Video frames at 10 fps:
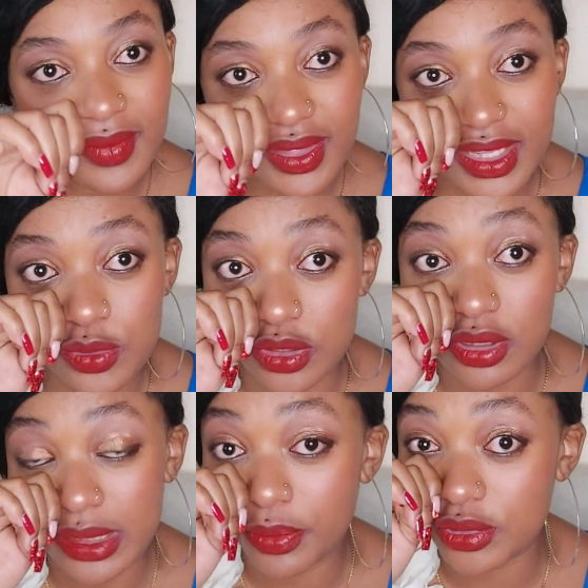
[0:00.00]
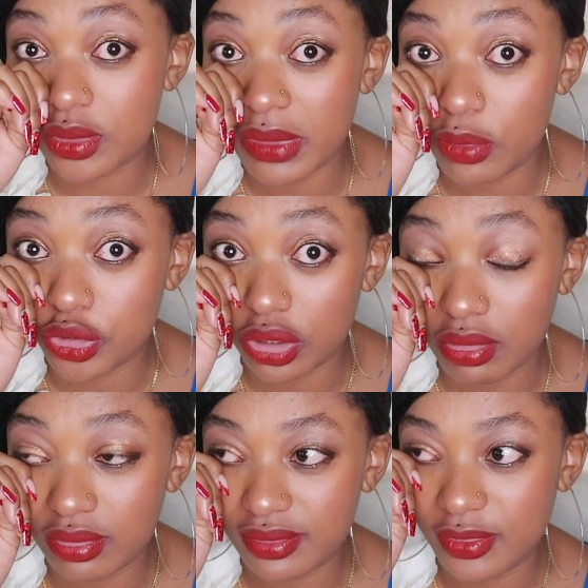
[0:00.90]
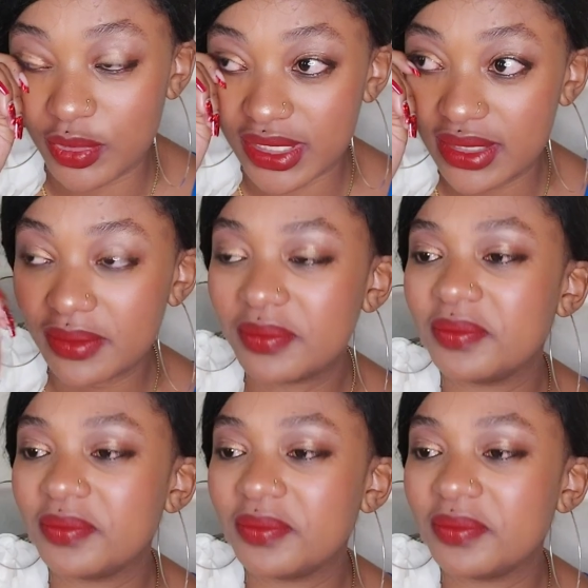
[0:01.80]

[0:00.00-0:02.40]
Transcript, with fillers: This was not supposed to be emotional, was it?